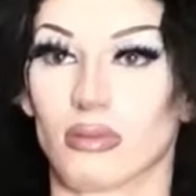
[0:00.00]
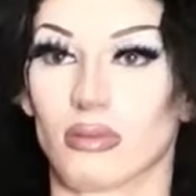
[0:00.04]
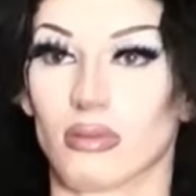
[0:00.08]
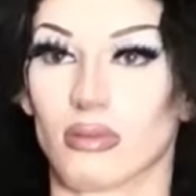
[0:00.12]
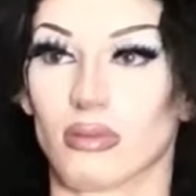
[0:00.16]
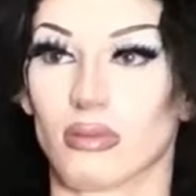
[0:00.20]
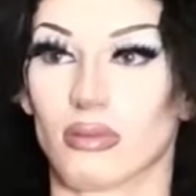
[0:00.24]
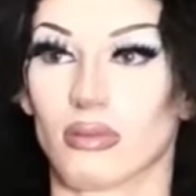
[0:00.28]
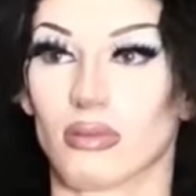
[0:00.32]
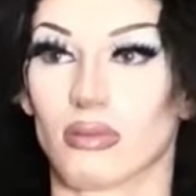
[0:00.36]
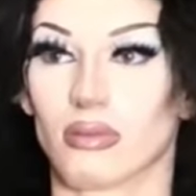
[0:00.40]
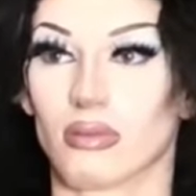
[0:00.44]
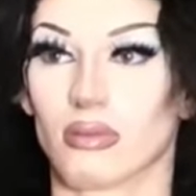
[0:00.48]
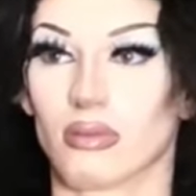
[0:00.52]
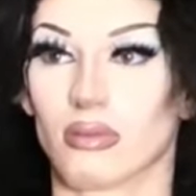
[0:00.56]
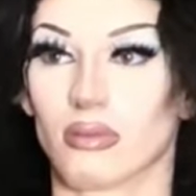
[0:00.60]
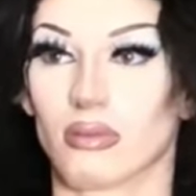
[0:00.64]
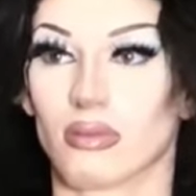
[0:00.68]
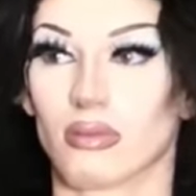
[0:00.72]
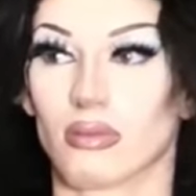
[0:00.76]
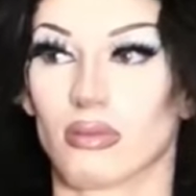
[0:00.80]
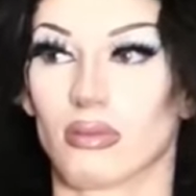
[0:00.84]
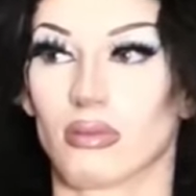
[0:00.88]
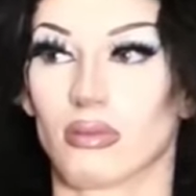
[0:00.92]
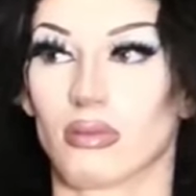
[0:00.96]

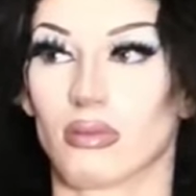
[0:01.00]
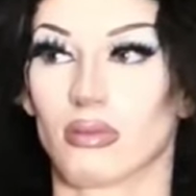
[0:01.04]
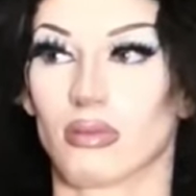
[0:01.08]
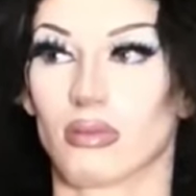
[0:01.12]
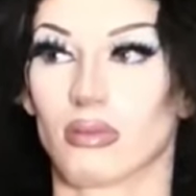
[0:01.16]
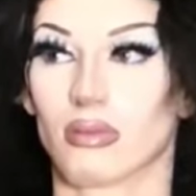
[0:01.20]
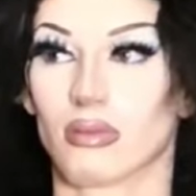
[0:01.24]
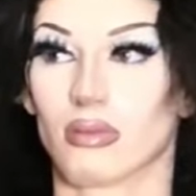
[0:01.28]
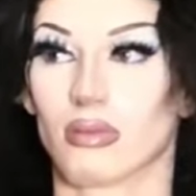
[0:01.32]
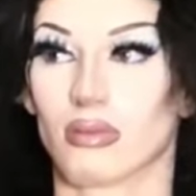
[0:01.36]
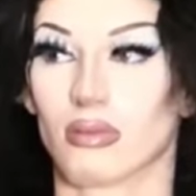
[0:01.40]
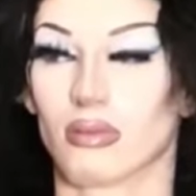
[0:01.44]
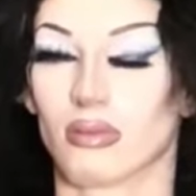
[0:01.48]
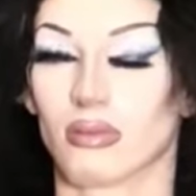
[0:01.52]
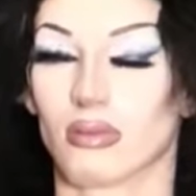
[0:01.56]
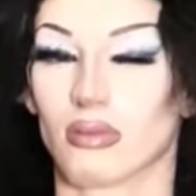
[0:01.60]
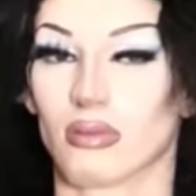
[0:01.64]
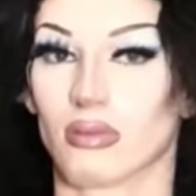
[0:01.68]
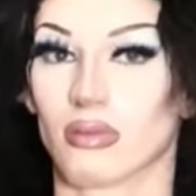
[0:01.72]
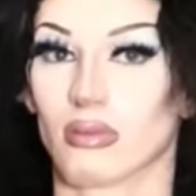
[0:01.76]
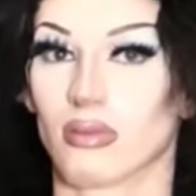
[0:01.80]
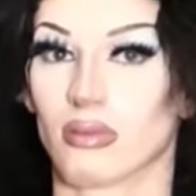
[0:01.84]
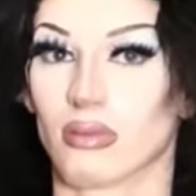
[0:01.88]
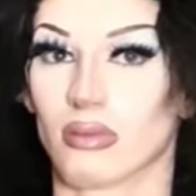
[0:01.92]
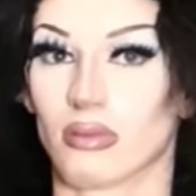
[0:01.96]

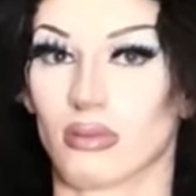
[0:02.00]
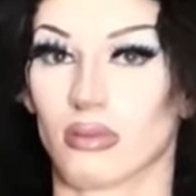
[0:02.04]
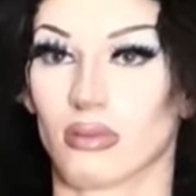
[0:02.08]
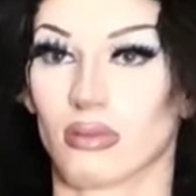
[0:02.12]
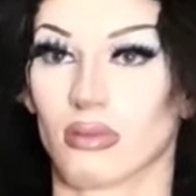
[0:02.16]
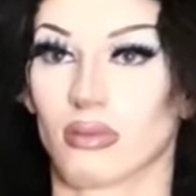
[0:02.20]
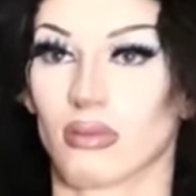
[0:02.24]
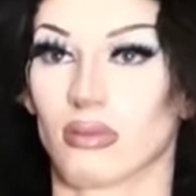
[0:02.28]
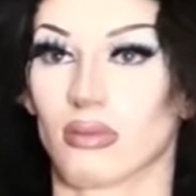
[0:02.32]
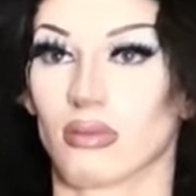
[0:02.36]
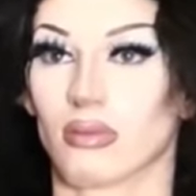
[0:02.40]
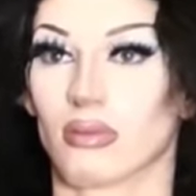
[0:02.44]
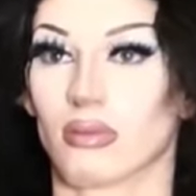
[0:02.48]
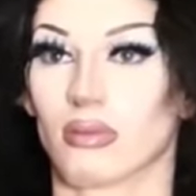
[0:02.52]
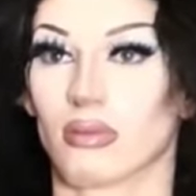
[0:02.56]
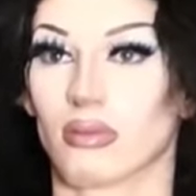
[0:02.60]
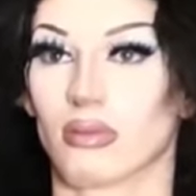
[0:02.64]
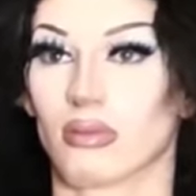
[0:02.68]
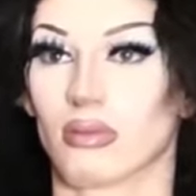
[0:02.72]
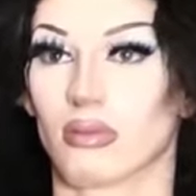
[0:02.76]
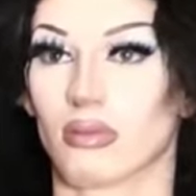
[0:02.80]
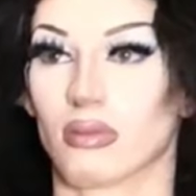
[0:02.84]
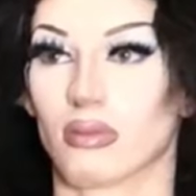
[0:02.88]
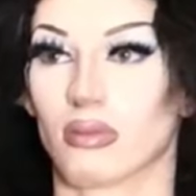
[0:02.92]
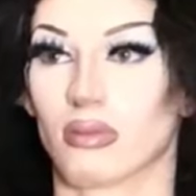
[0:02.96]

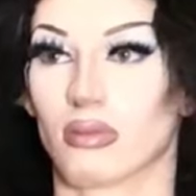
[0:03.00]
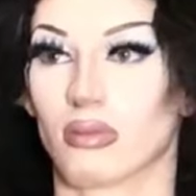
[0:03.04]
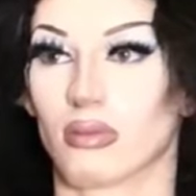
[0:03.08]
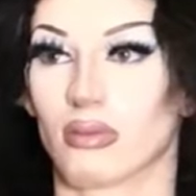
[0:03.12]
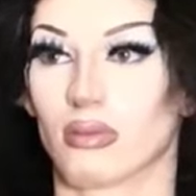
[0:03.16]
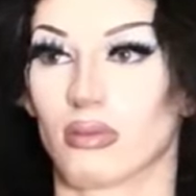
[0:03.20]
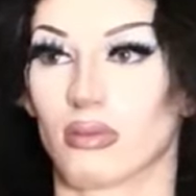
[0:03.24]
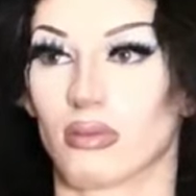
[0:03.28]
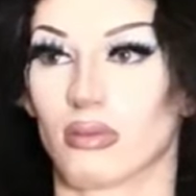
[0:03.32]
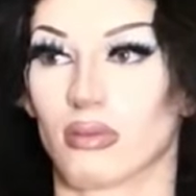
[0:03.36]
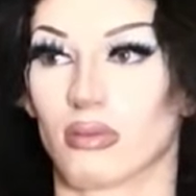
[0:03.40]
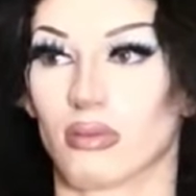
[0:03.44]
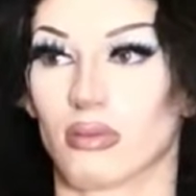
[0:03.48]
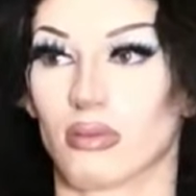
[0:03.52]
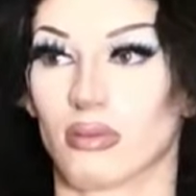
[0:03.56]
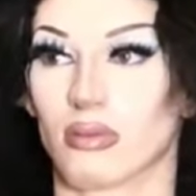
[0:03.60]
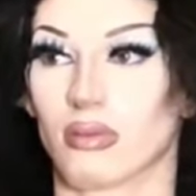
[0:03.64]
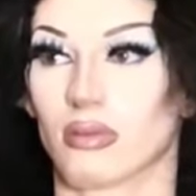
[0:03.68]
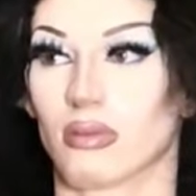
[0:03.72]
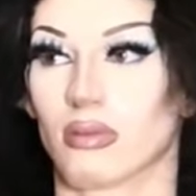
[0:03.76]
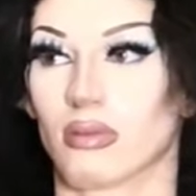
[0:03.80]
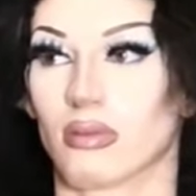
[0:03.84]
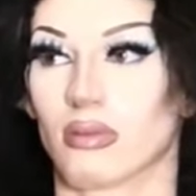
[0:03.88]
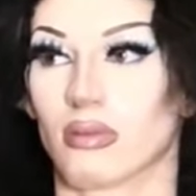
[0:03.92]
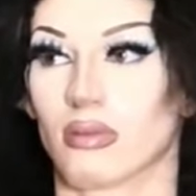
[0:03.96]

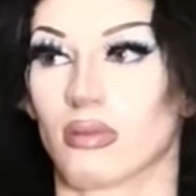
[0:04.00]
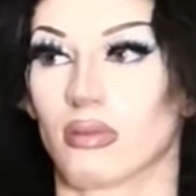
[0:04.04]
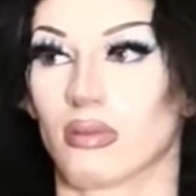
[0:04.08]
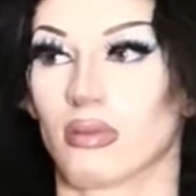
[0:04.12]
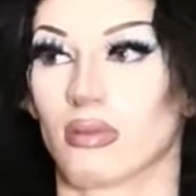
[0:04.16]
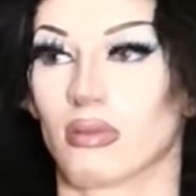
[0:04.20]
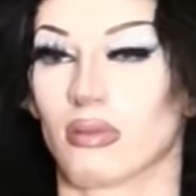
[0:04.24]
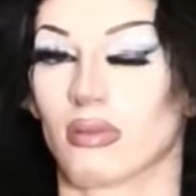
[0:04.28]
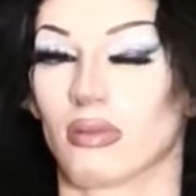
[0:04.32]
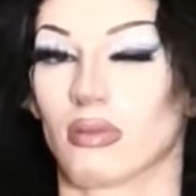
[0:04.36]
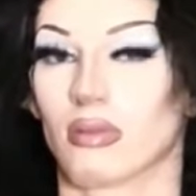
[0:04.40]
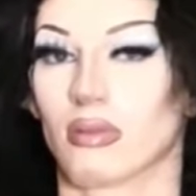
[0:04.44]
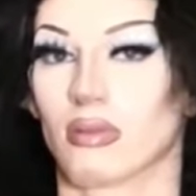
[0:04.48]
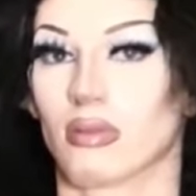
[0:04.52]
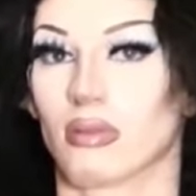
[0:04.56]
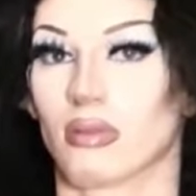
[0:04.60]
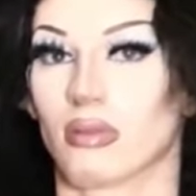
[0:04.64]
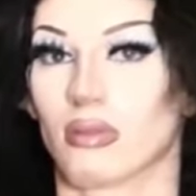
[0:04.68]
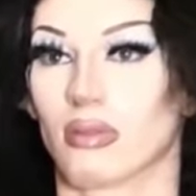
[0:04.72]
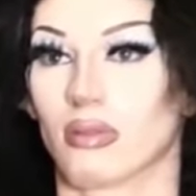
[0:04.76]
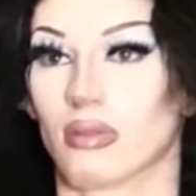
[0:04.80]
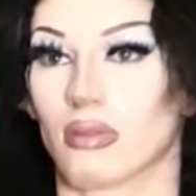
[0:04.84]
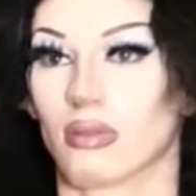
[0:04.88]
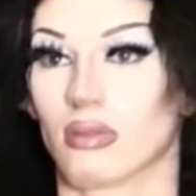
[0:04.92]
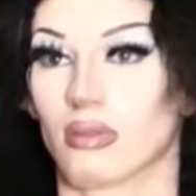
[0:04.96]

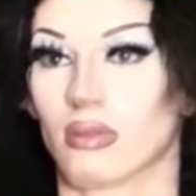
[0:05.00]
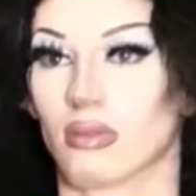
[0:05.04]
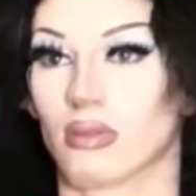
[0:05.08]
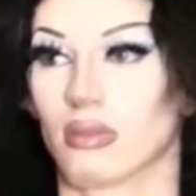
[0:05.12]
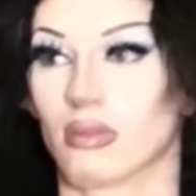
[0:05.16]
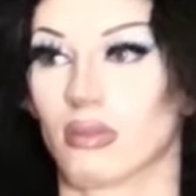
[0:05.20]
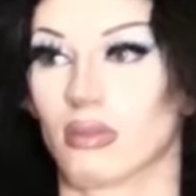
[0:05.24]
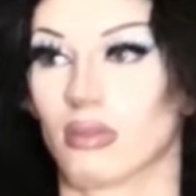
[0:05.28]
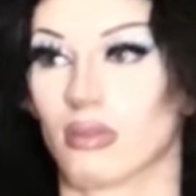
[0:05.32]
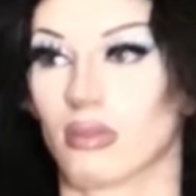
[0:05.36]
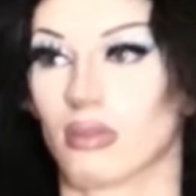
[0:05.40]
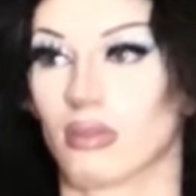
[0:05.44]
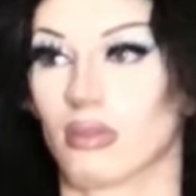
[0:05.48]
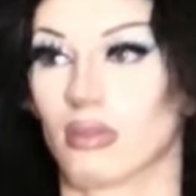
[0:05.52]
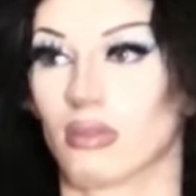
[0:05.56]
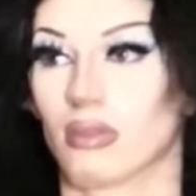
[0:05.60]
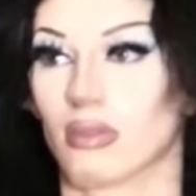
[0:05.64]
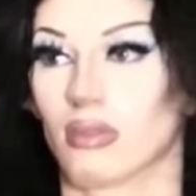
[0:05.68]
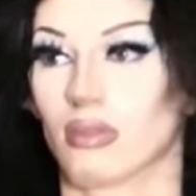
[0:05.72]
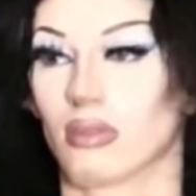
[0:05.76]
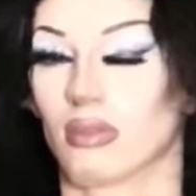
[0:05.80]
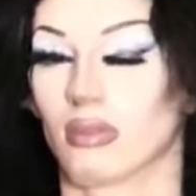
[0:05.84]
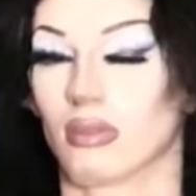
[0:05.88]
This person isn't speaking.